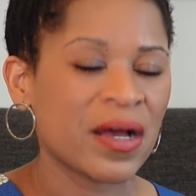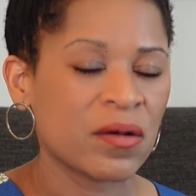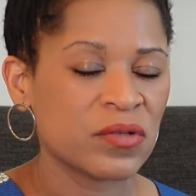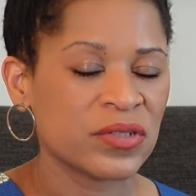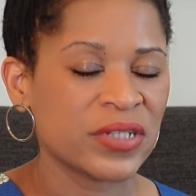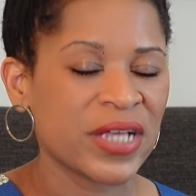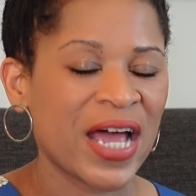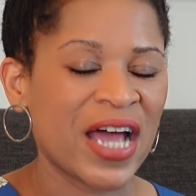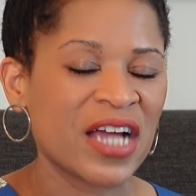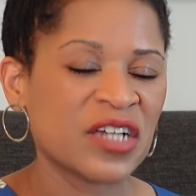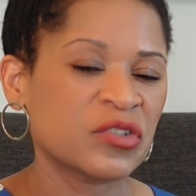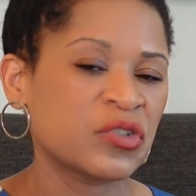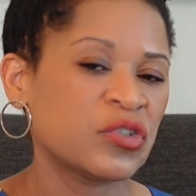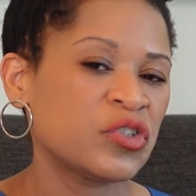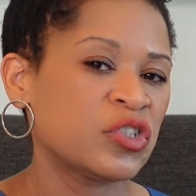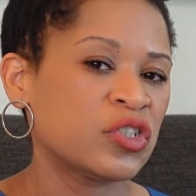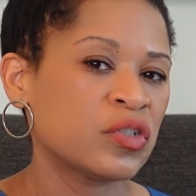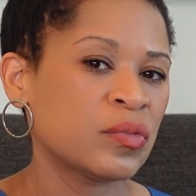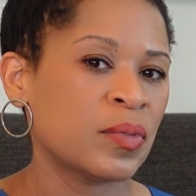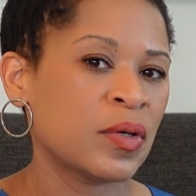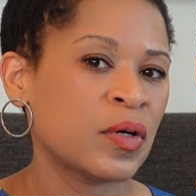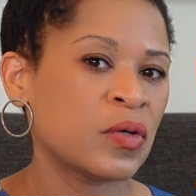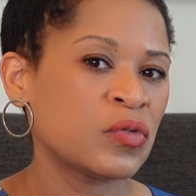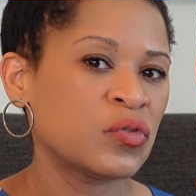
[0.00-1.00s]
was actually
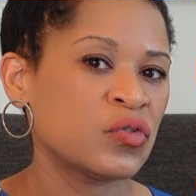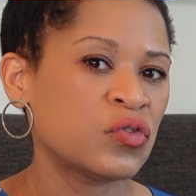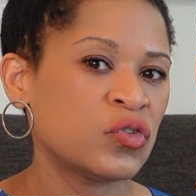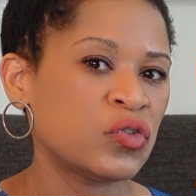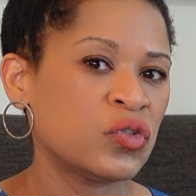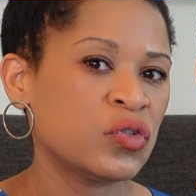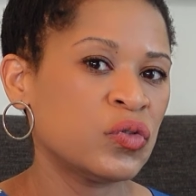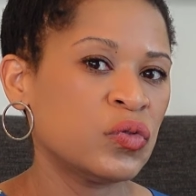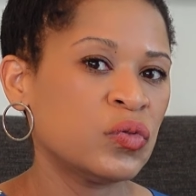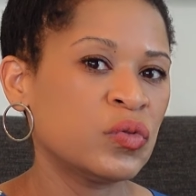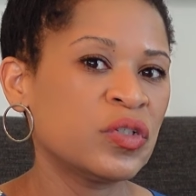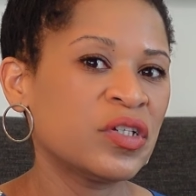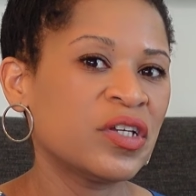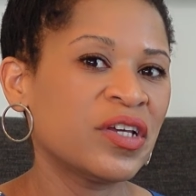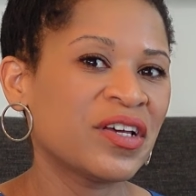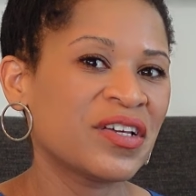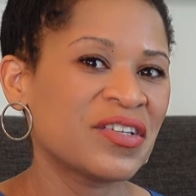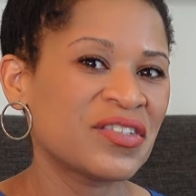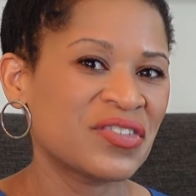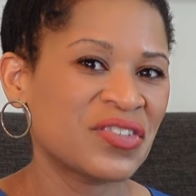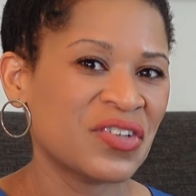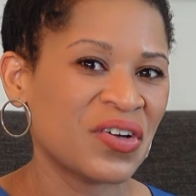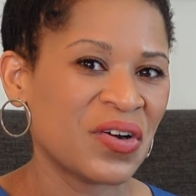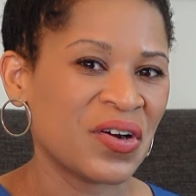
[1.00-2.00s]
supposed to
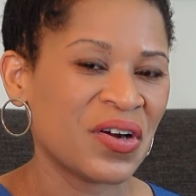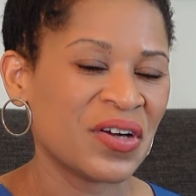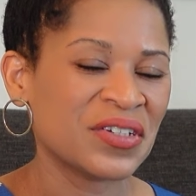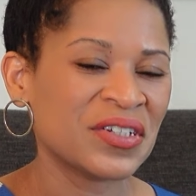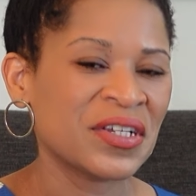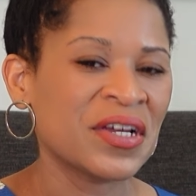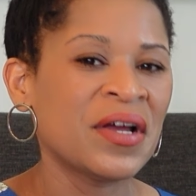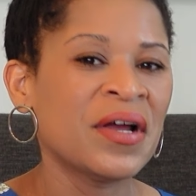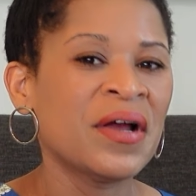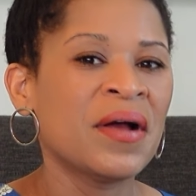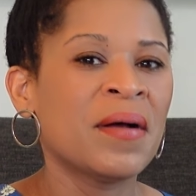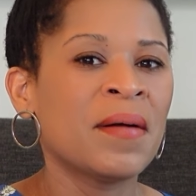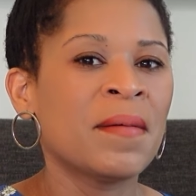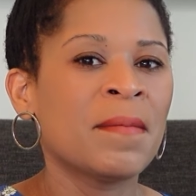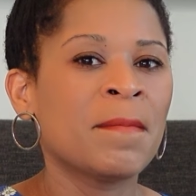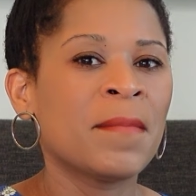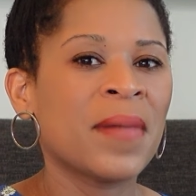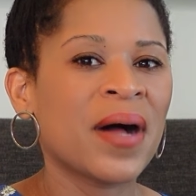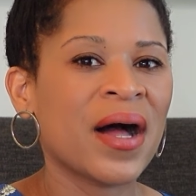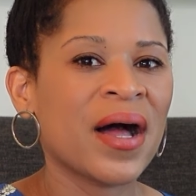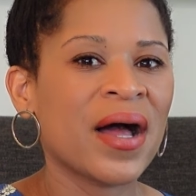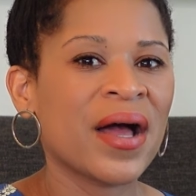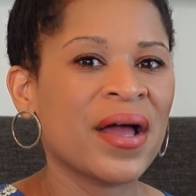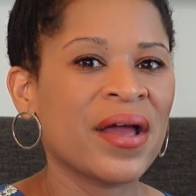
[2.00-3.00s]
kickstart
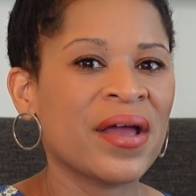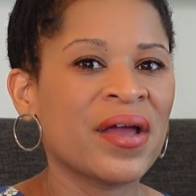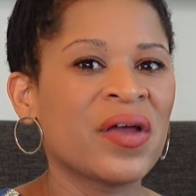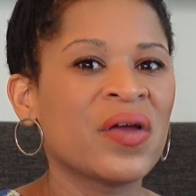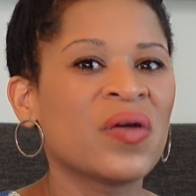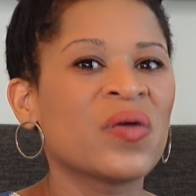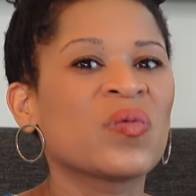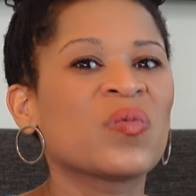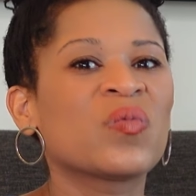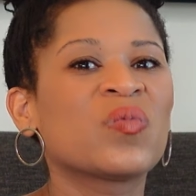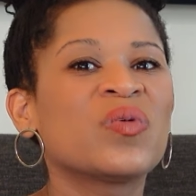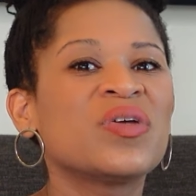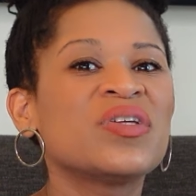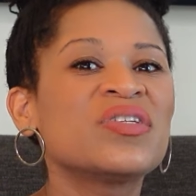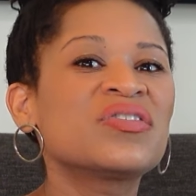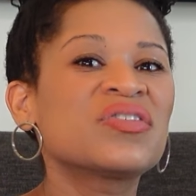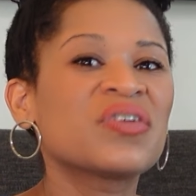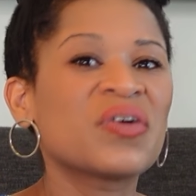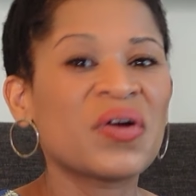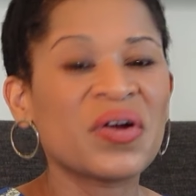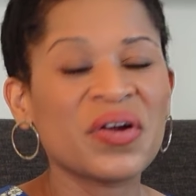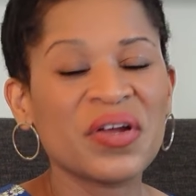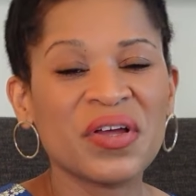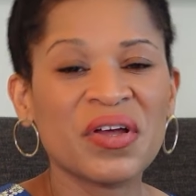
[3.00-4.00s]
my
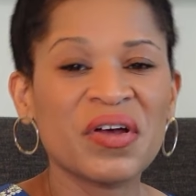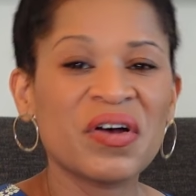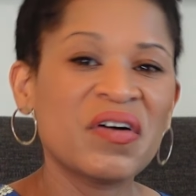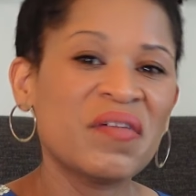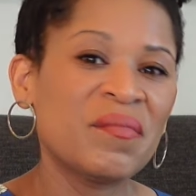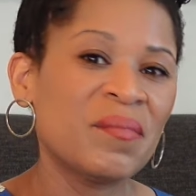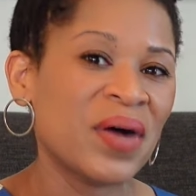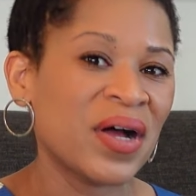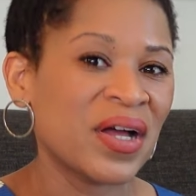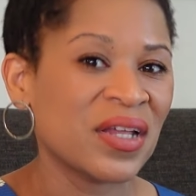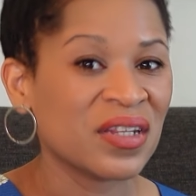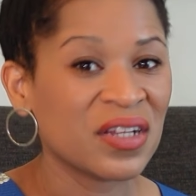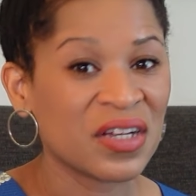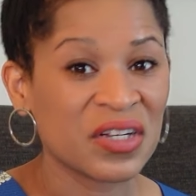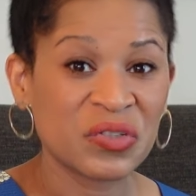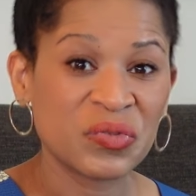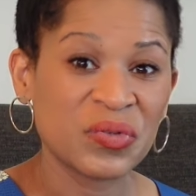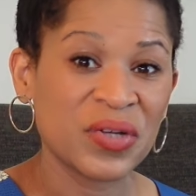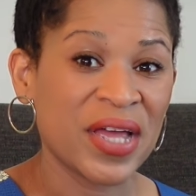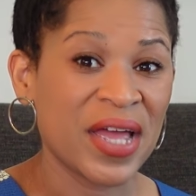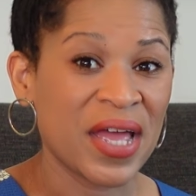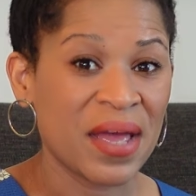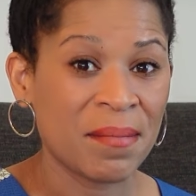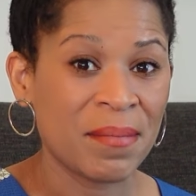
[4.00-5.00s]
restarting of my
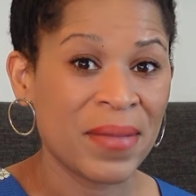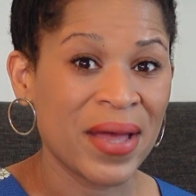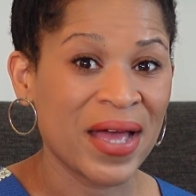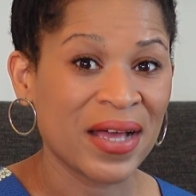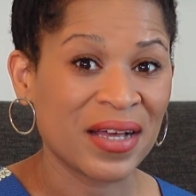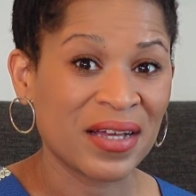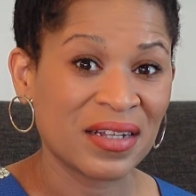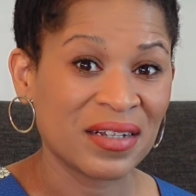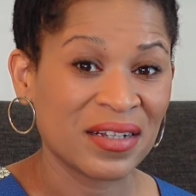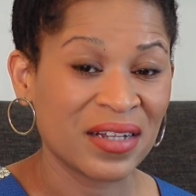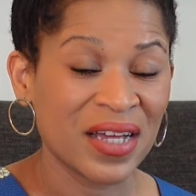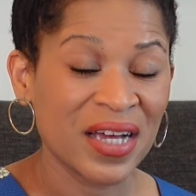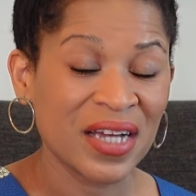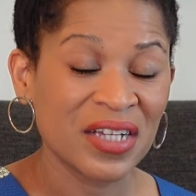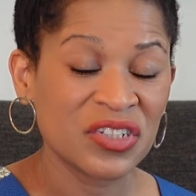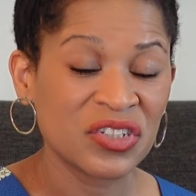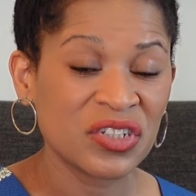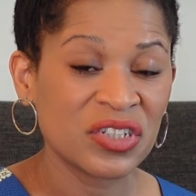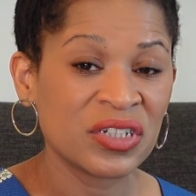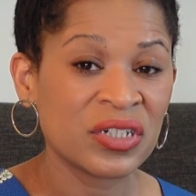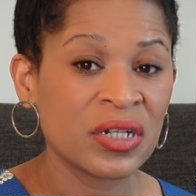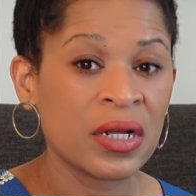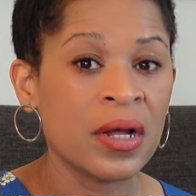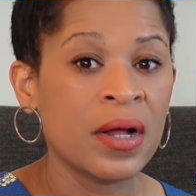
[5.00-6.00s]
luxury handbag
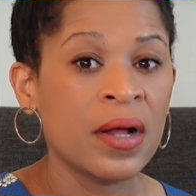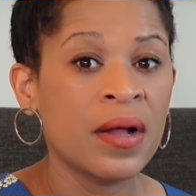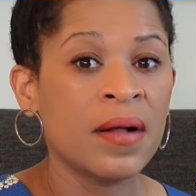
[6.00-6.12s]
collection,